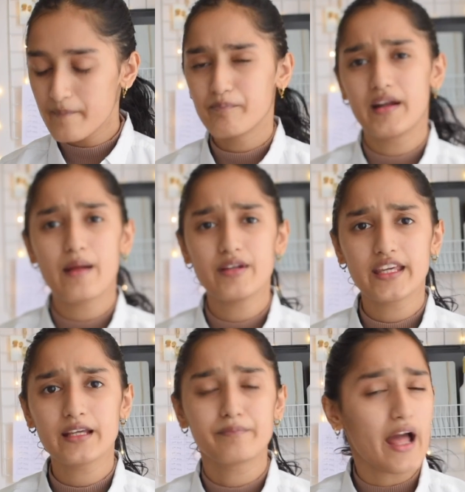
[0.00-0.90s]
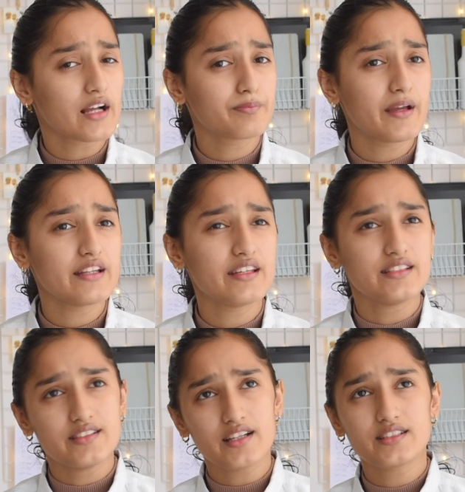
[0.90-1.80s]
But I'm taking black pen
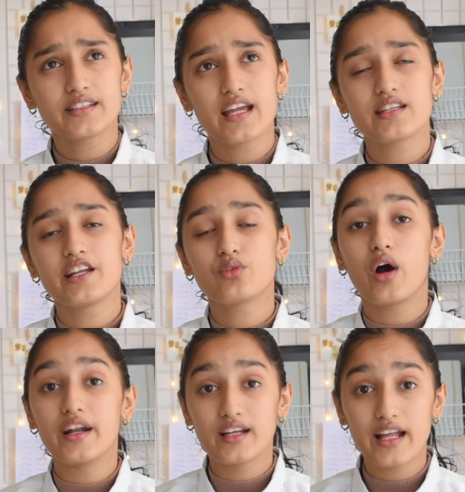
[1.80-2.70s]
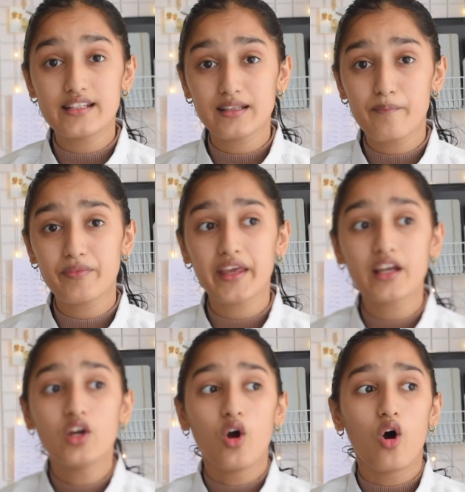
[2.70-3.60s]
in just in case I need to underline
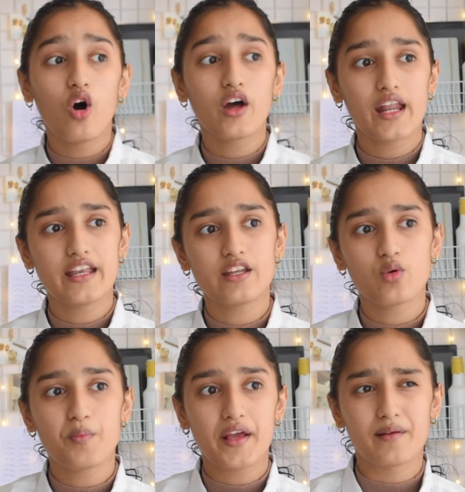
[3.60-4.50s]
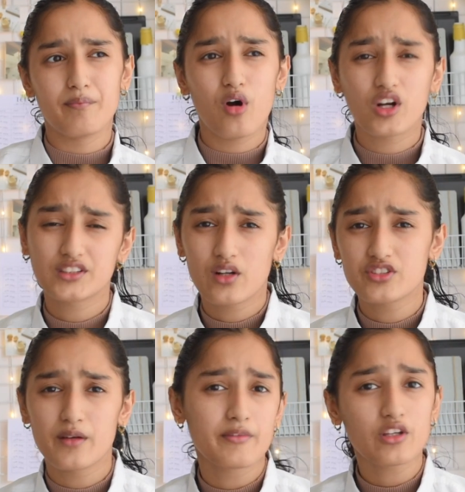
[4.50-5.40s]
something or I need to make a box around
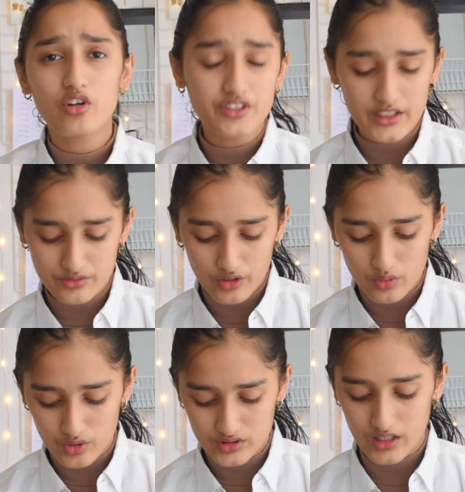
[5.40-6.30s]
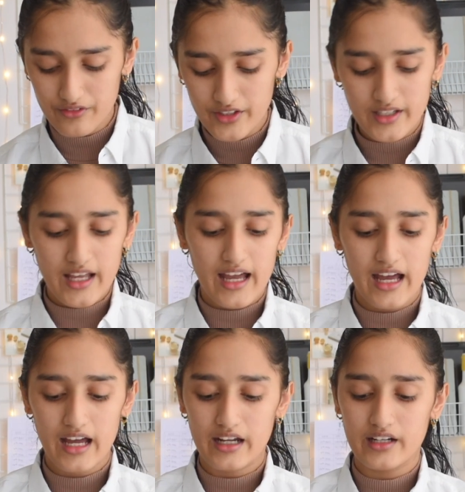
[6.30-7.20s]
something, you know, just for those stuff.
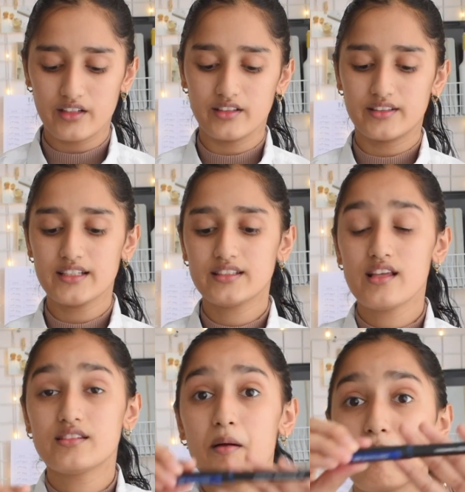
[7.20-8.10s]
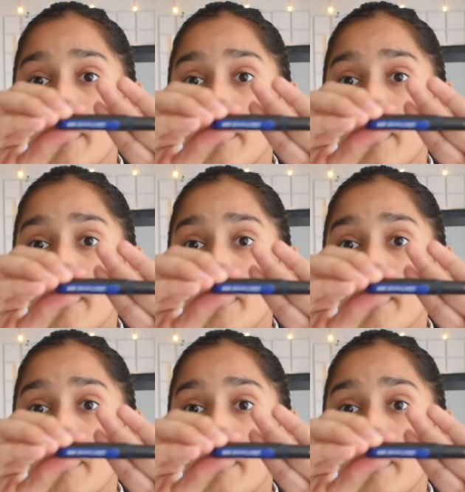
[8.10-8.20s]
And this is the